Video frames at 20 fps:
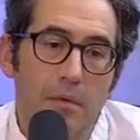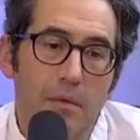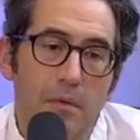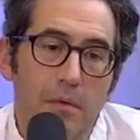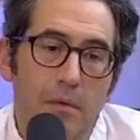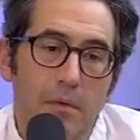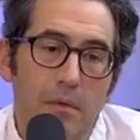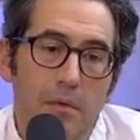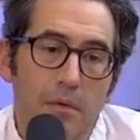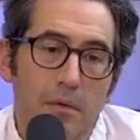
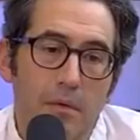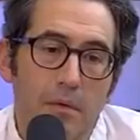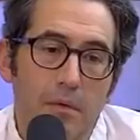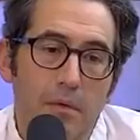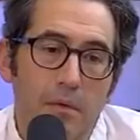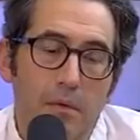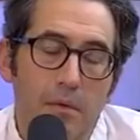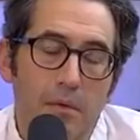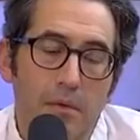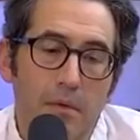
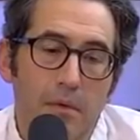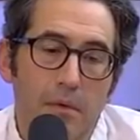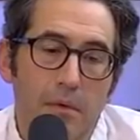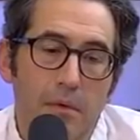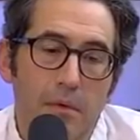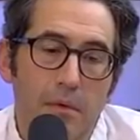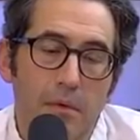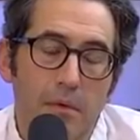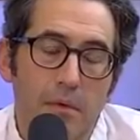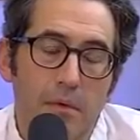
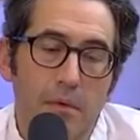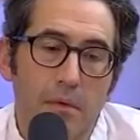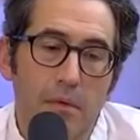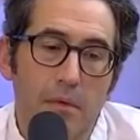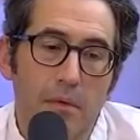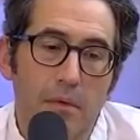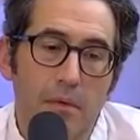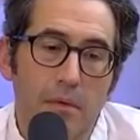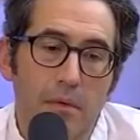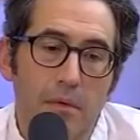
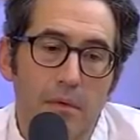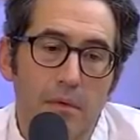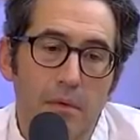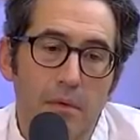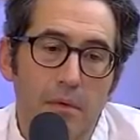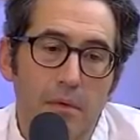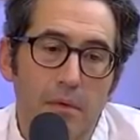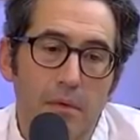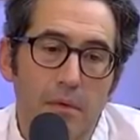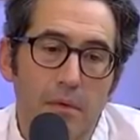
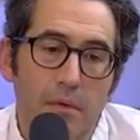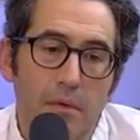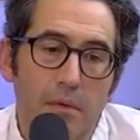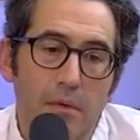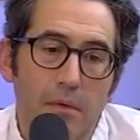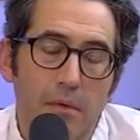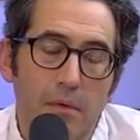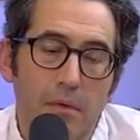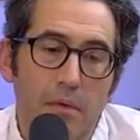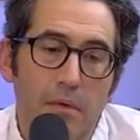
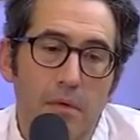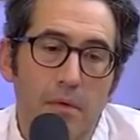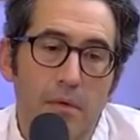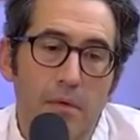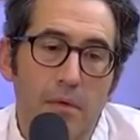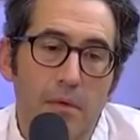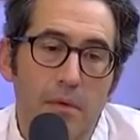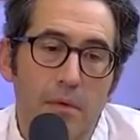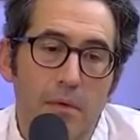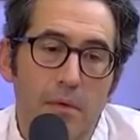
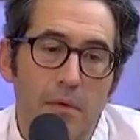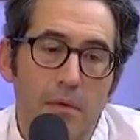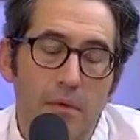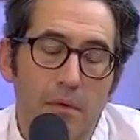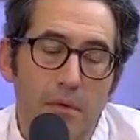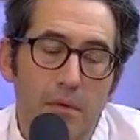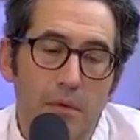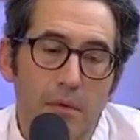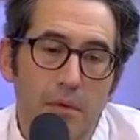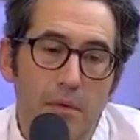
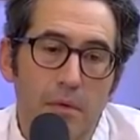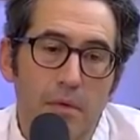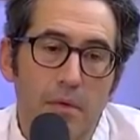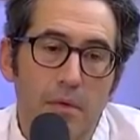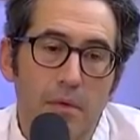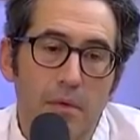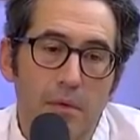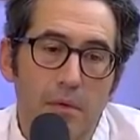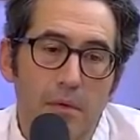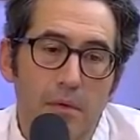
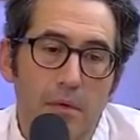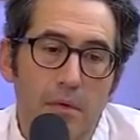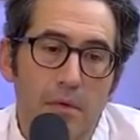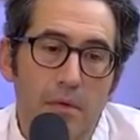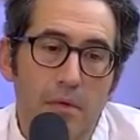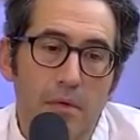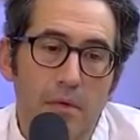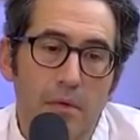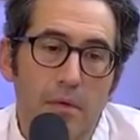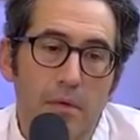
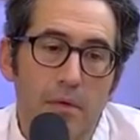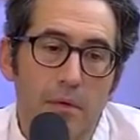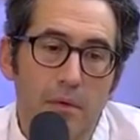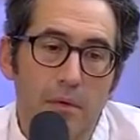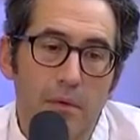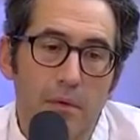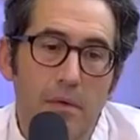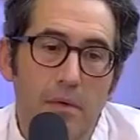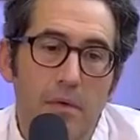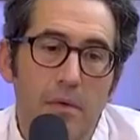
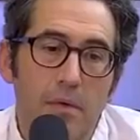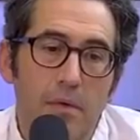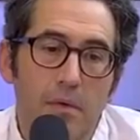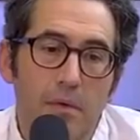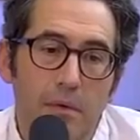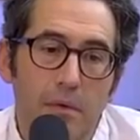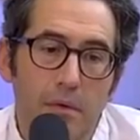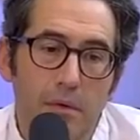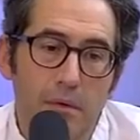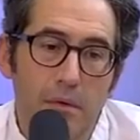
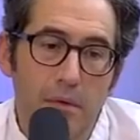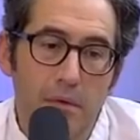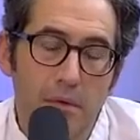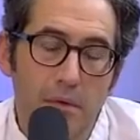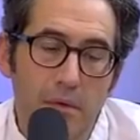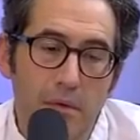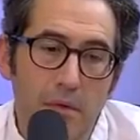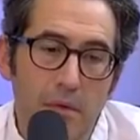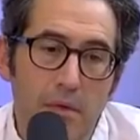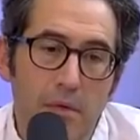
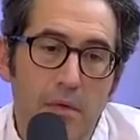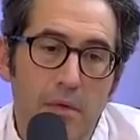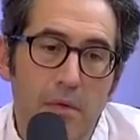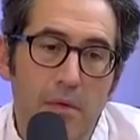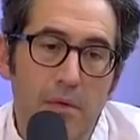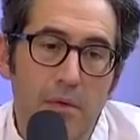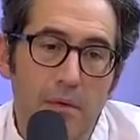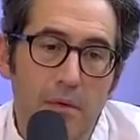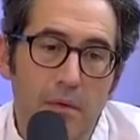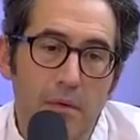
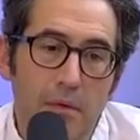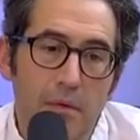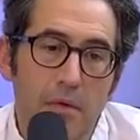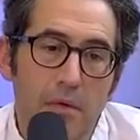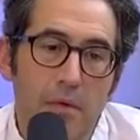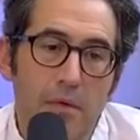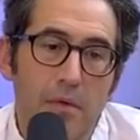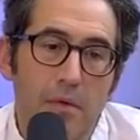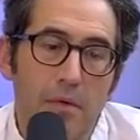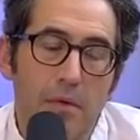
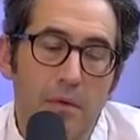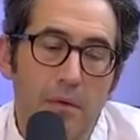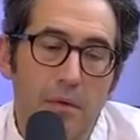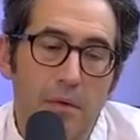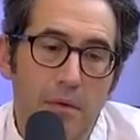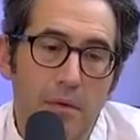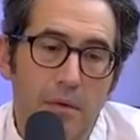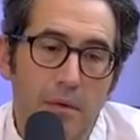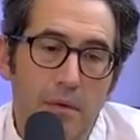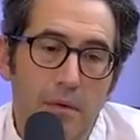No words are spoken by the person on screen.